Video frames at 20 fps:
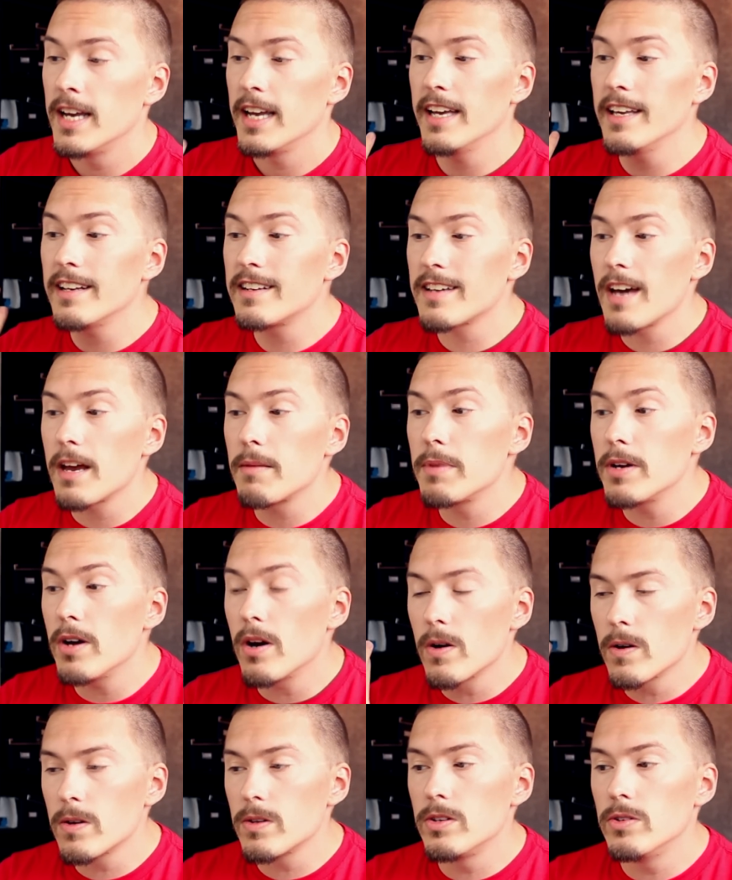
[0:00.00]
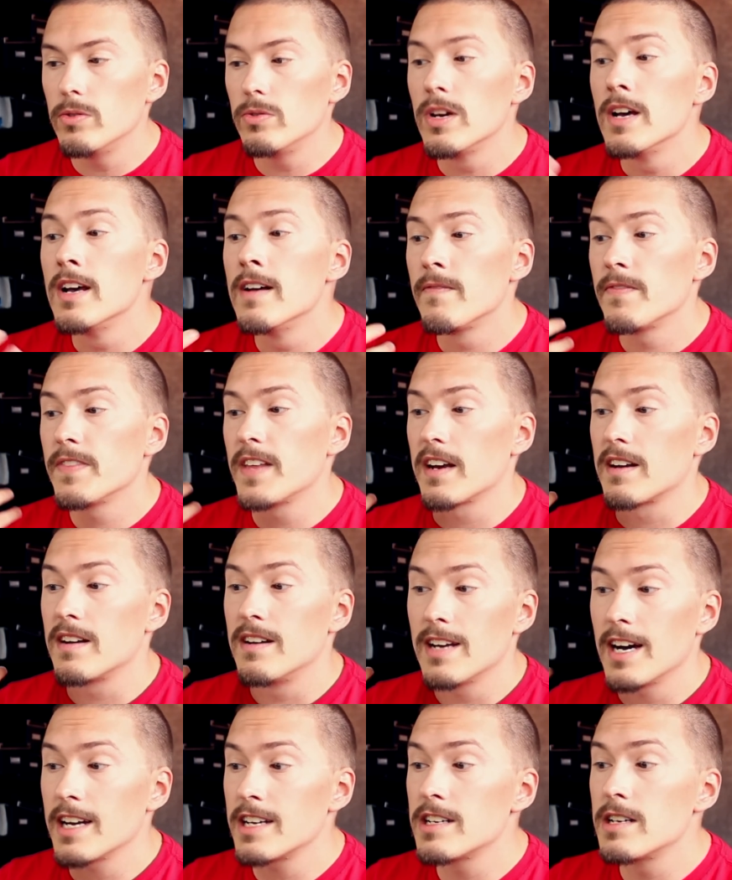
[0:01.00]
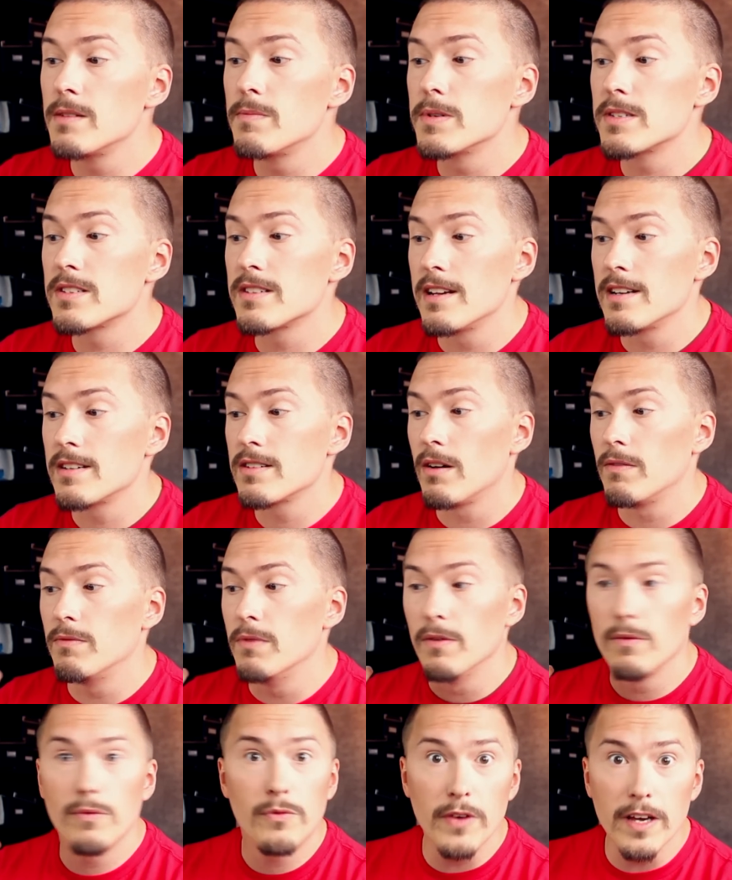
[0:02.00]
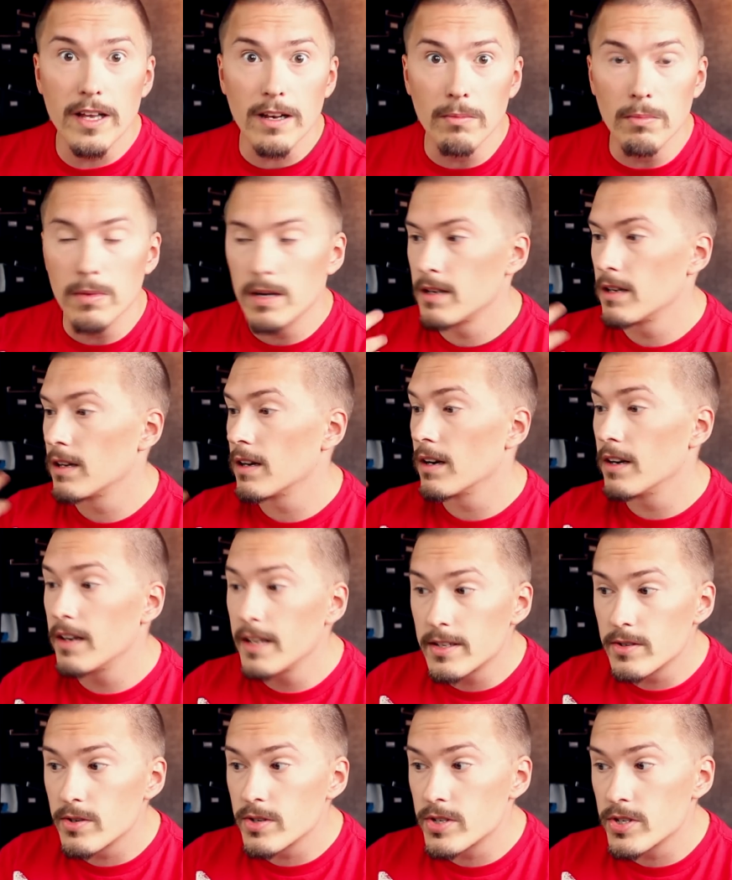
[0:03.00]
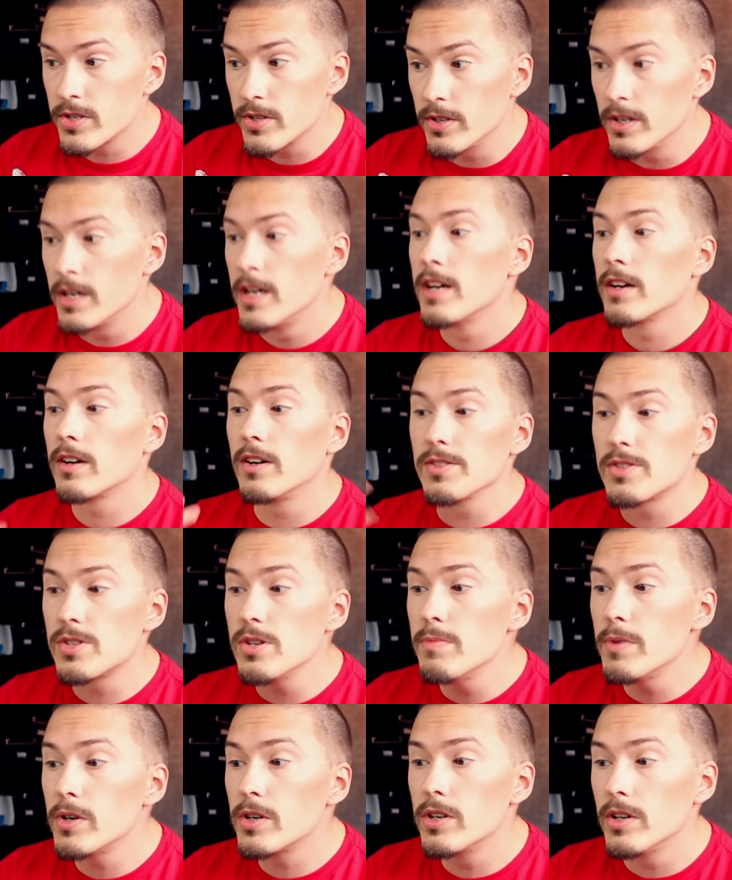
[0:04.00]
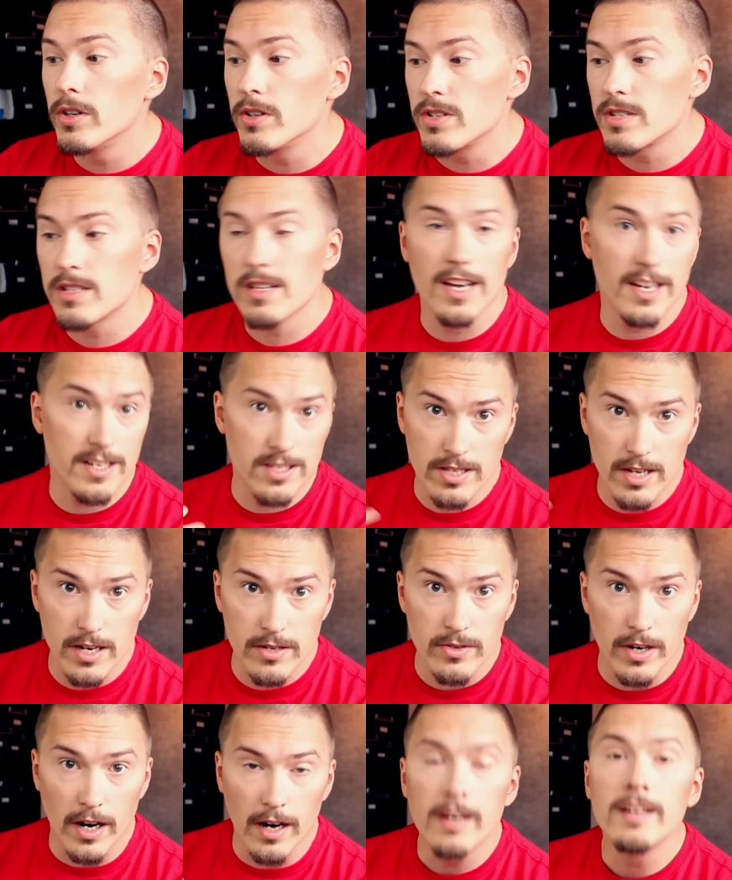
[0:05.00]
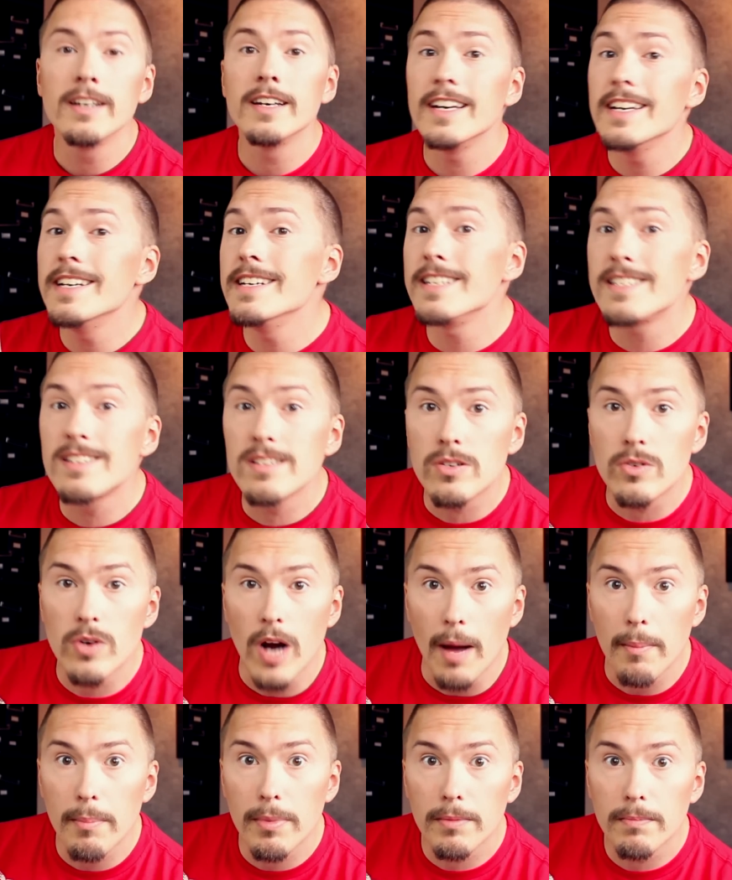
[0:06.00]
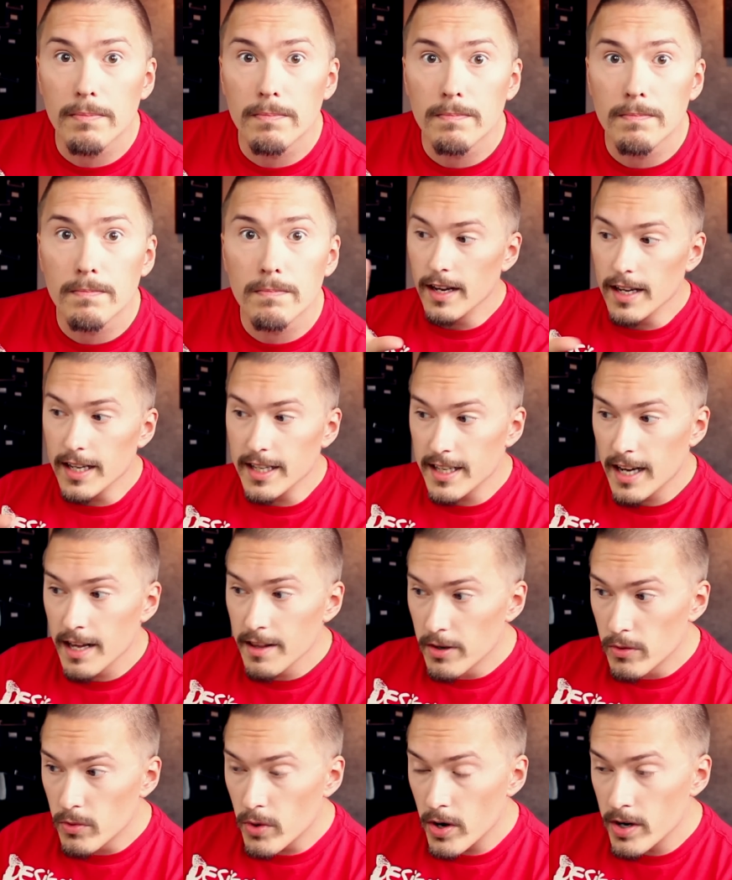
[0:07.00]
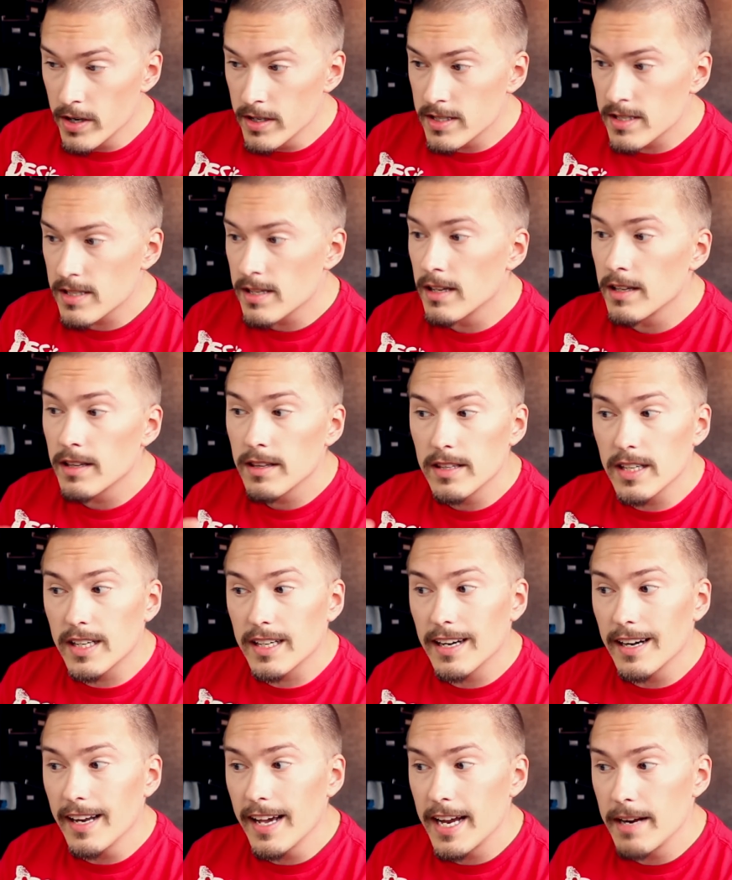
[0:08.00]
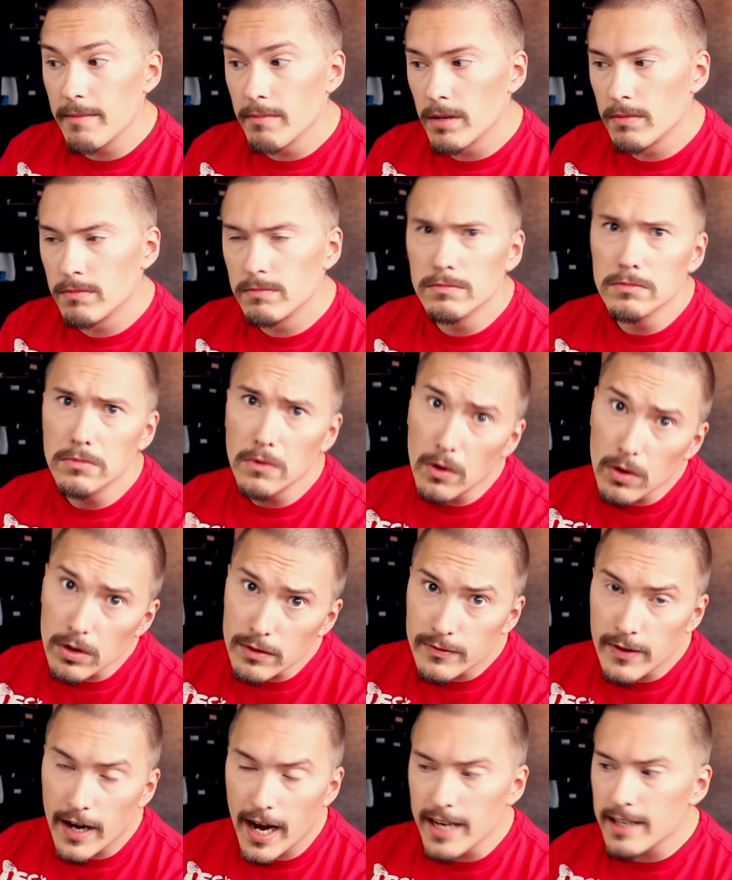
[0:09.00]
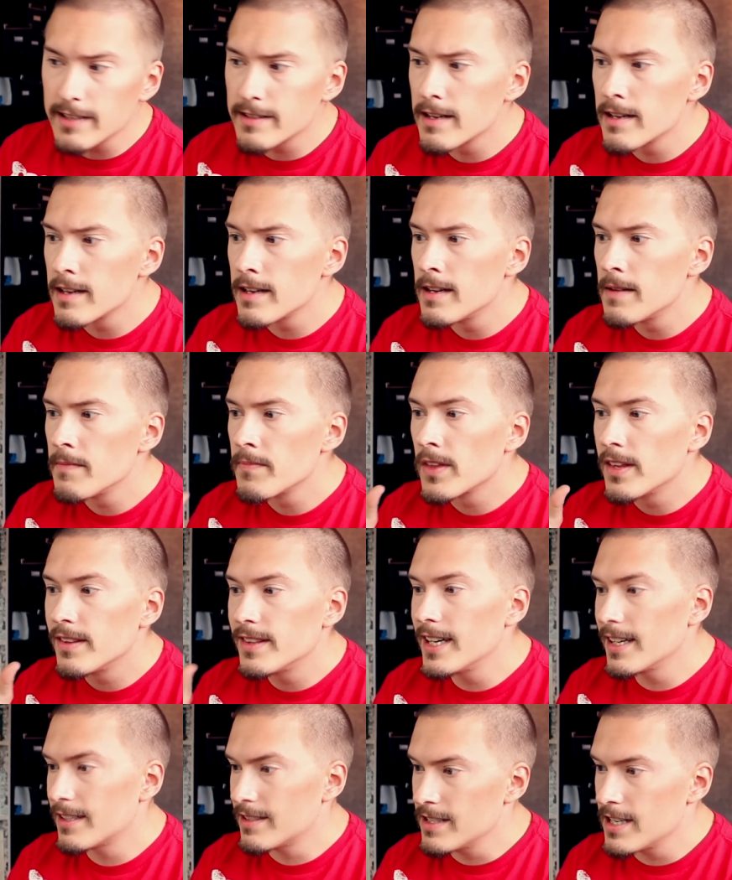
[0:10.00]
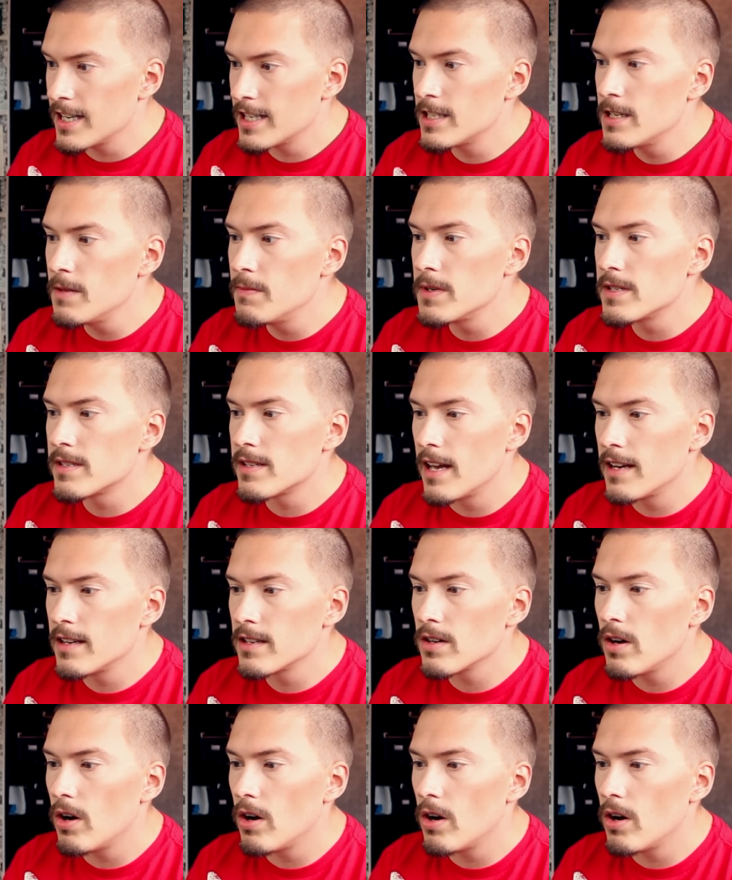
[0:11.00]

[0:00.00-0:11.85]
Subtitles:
it can be argued that 90% of film, literature, consumer goods, etc. is crap. In other words, the claim, or fact, that 90%